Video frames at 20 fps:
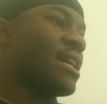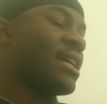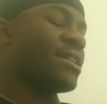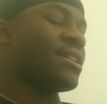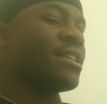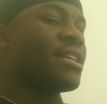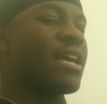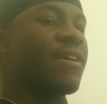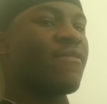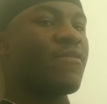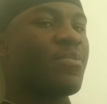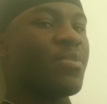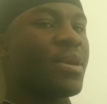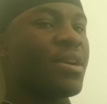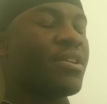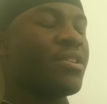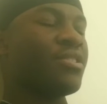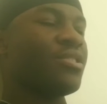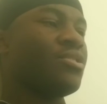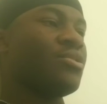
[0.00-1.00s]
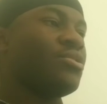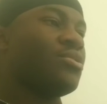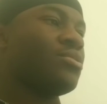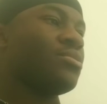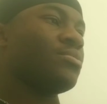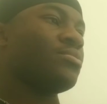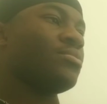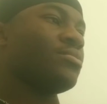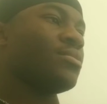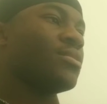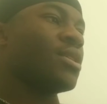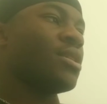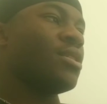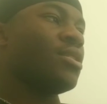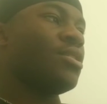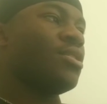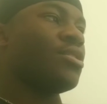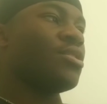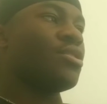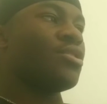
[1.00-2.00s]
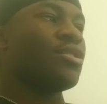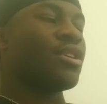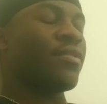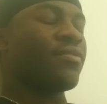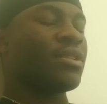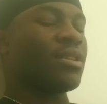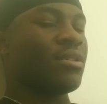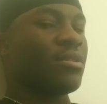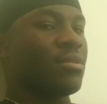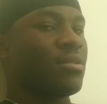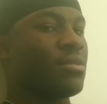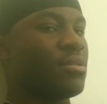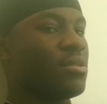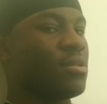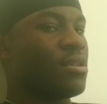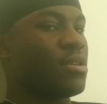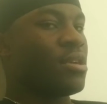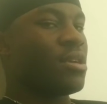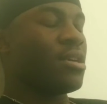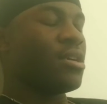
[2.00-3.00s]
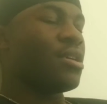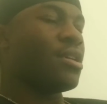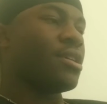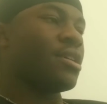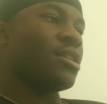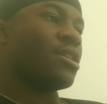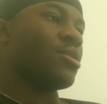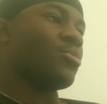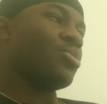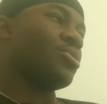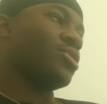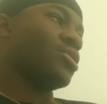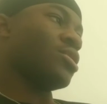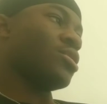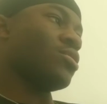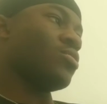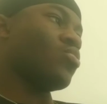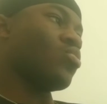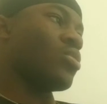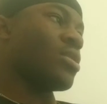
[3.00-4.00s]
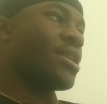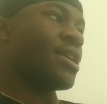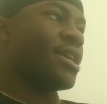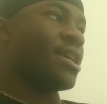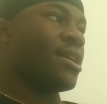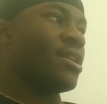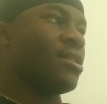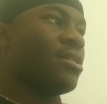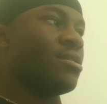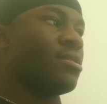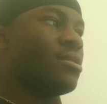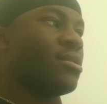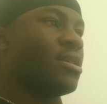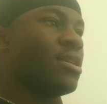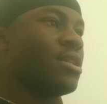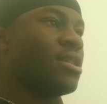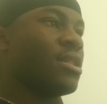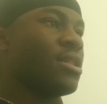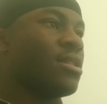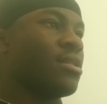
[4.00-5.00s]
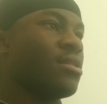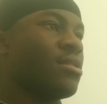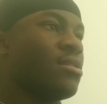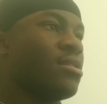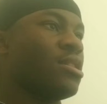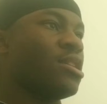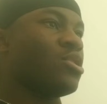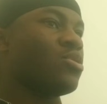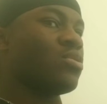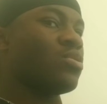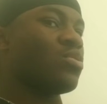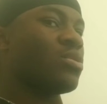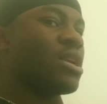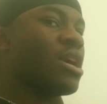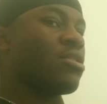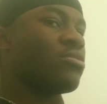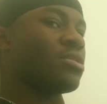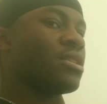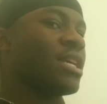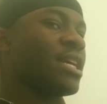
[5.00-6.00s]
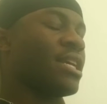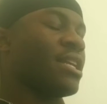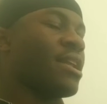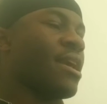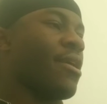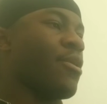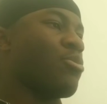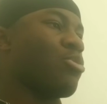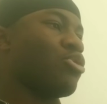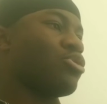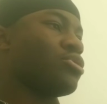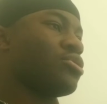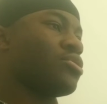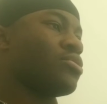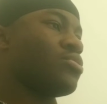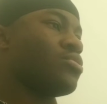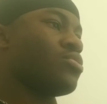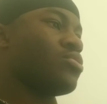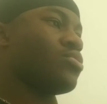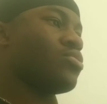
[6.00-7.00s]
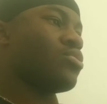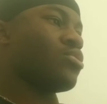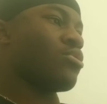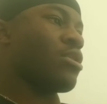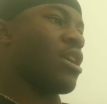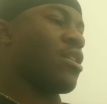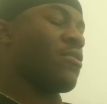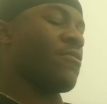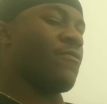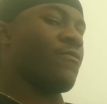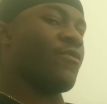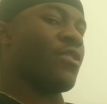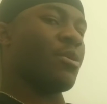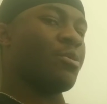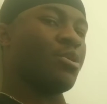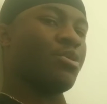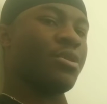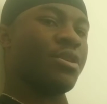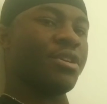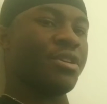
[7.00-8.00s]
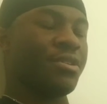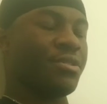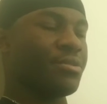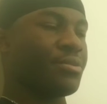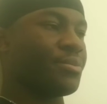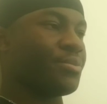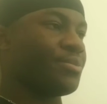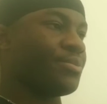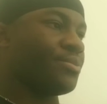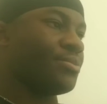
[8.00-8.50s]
I did have a parachute. You know, you have to hook it up a certain way, and this is when I was like in airborne school around February.